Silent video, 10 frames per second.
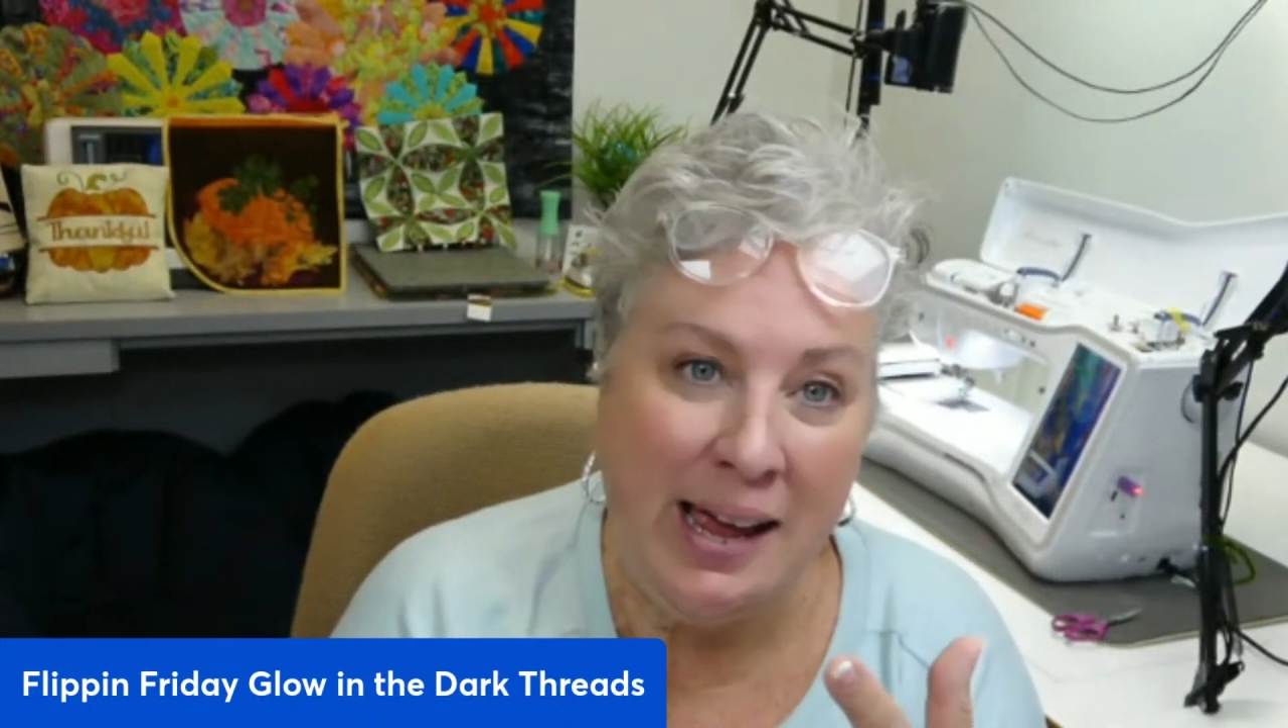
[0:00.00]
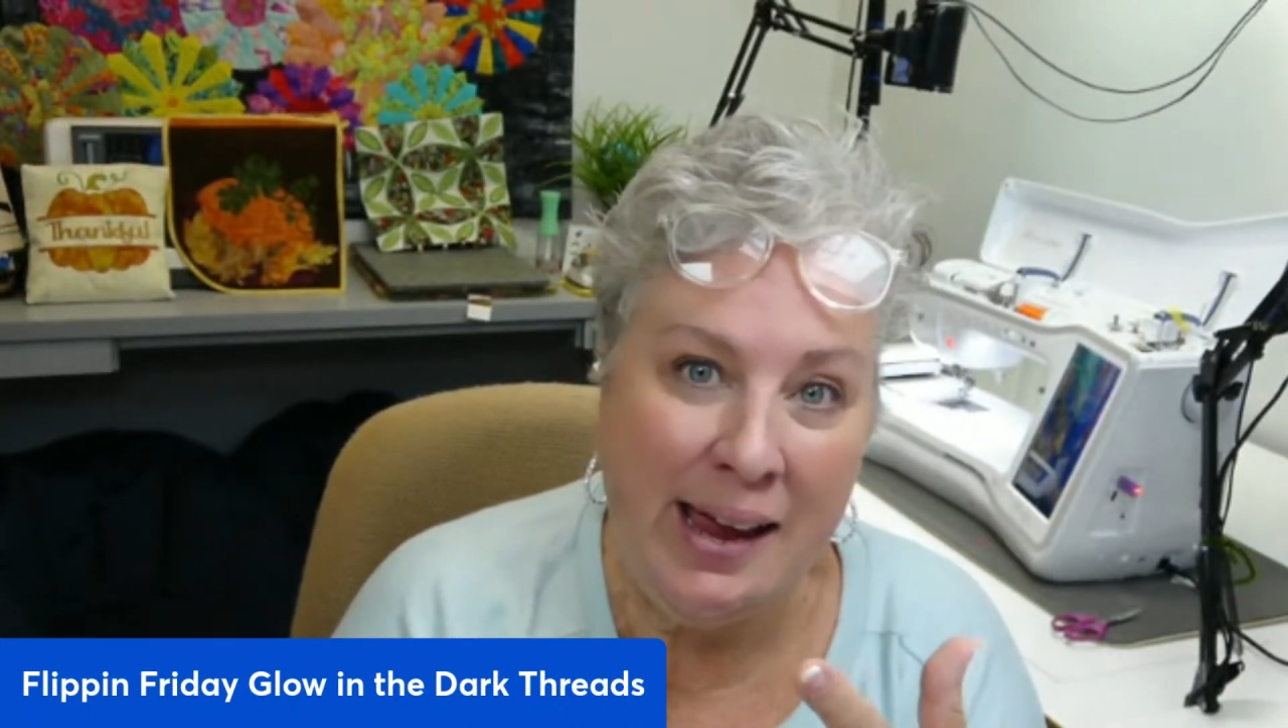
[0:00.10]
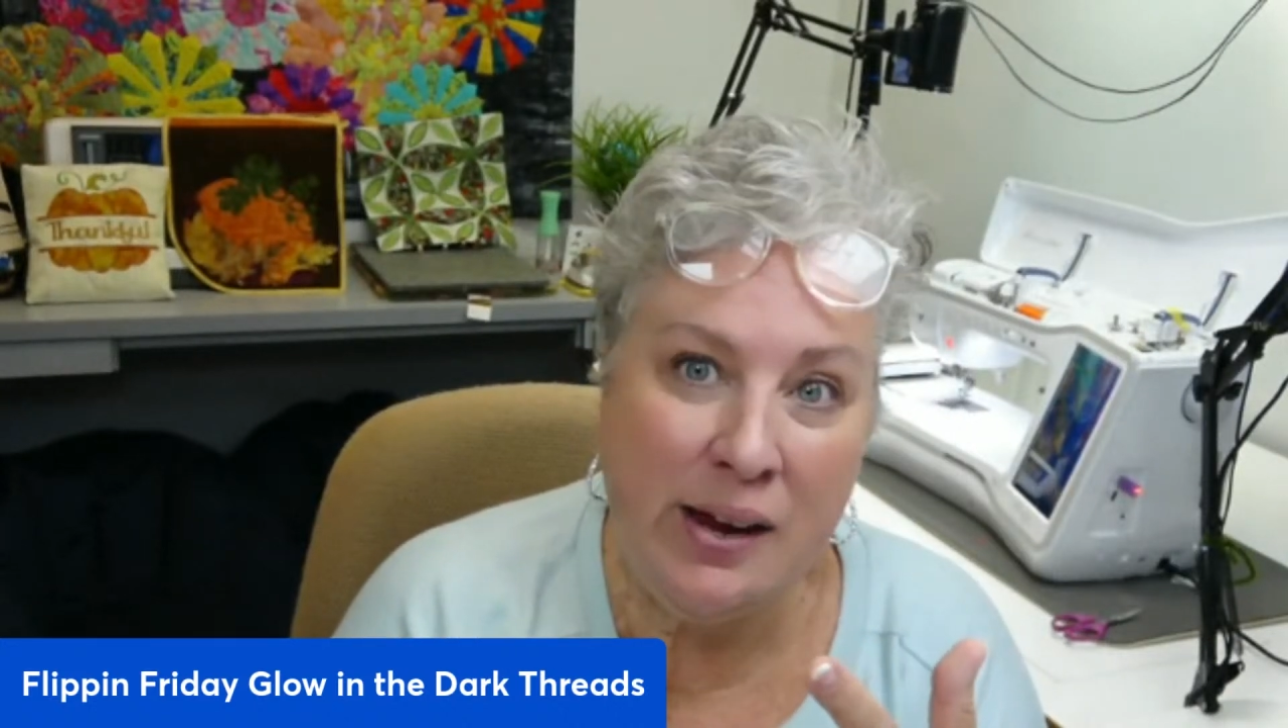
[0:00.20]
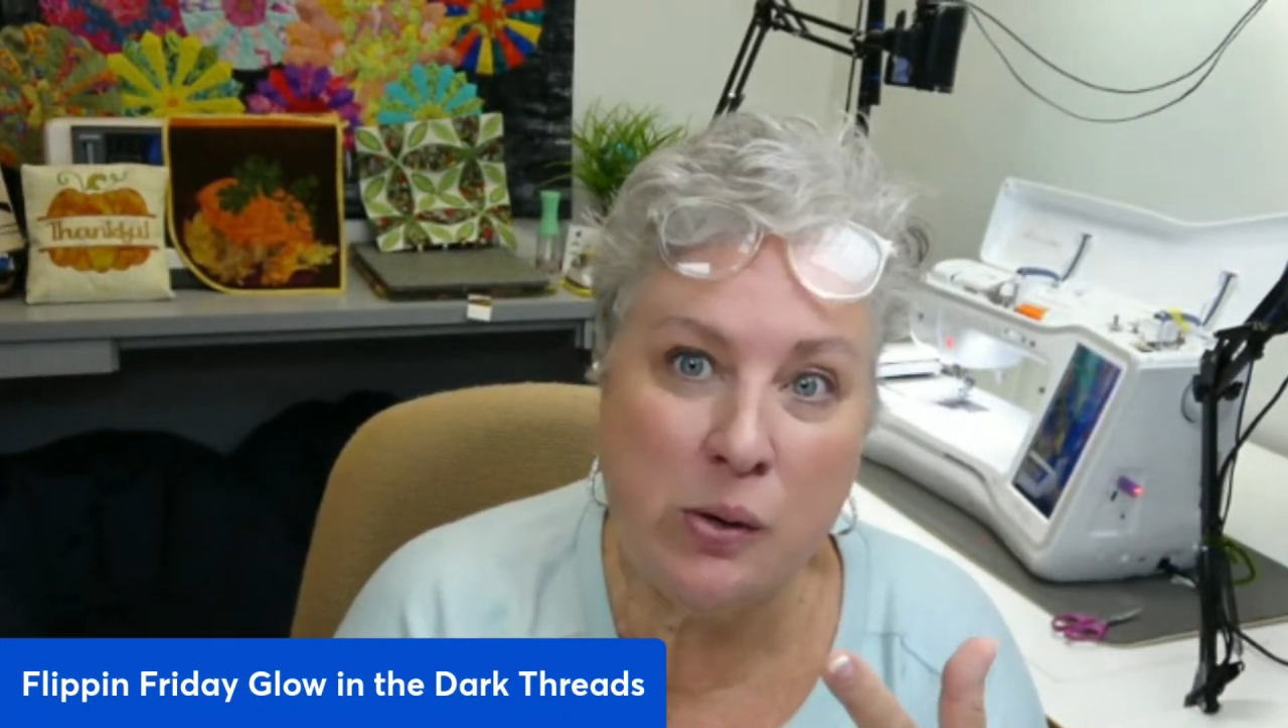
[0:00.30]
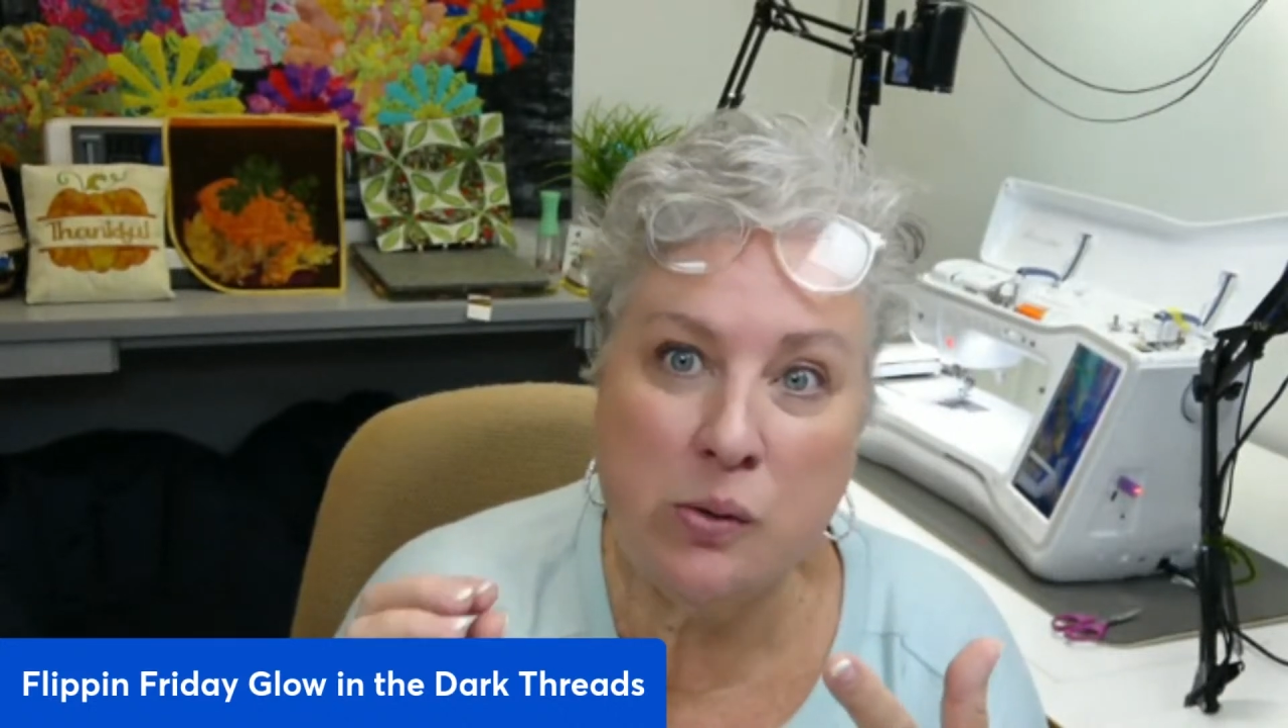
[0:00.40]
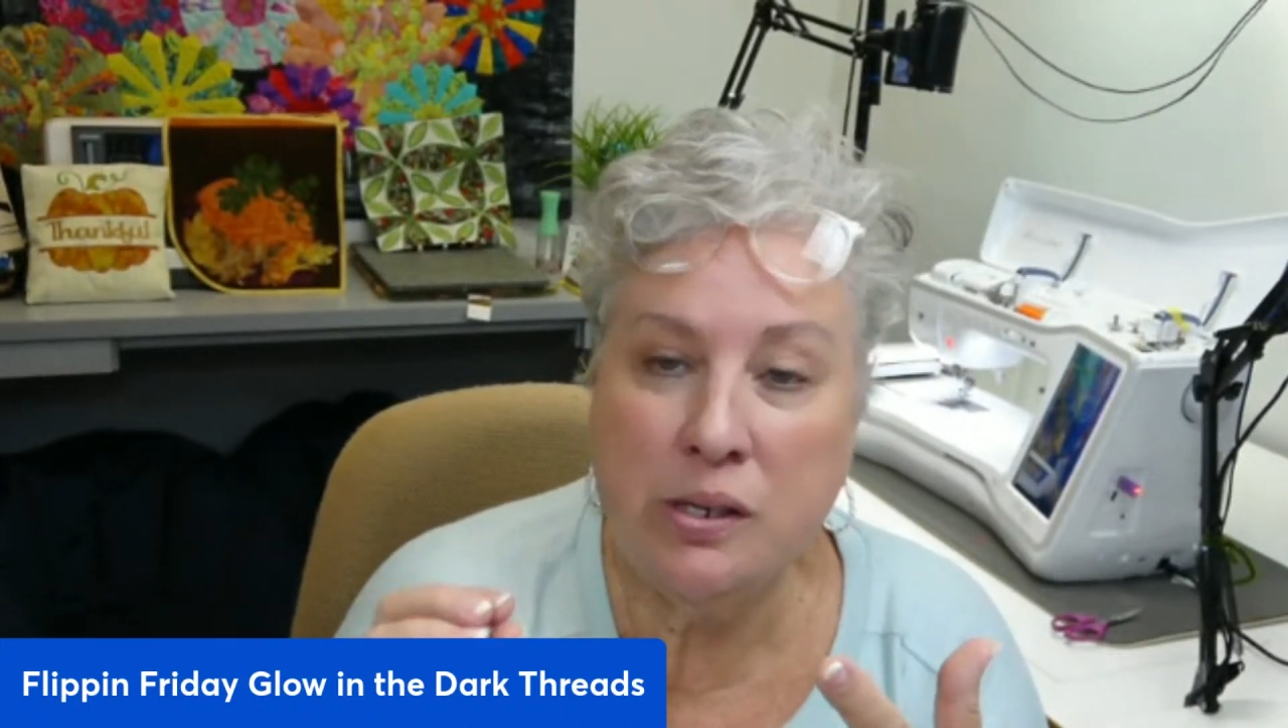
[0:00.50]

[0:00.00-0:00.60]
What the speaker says: ankles